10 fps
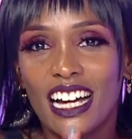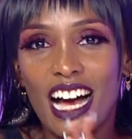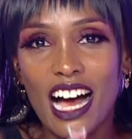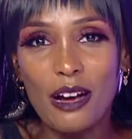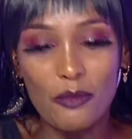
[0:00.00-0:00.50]

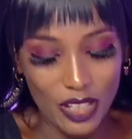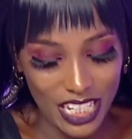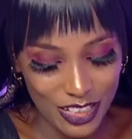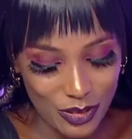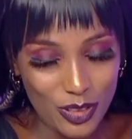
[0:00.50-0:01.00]

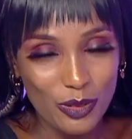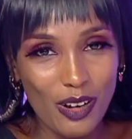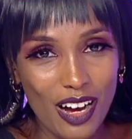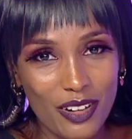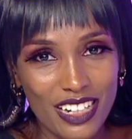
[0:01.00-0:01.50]
let us go to
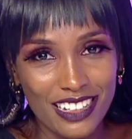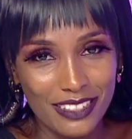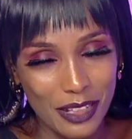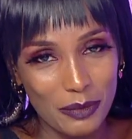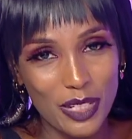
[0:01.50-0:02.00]
our next
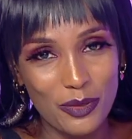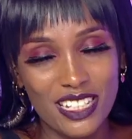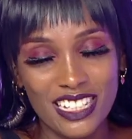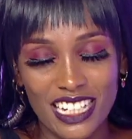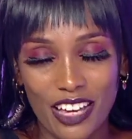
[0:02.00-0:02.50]
segment, which
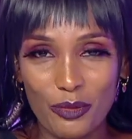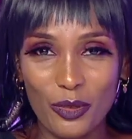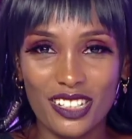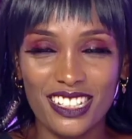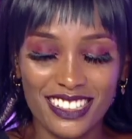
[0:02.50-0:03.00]
is live
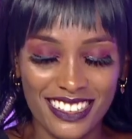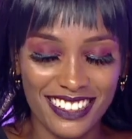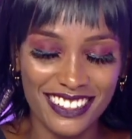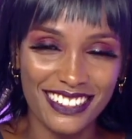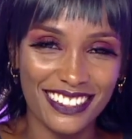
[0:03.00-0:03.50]
sport.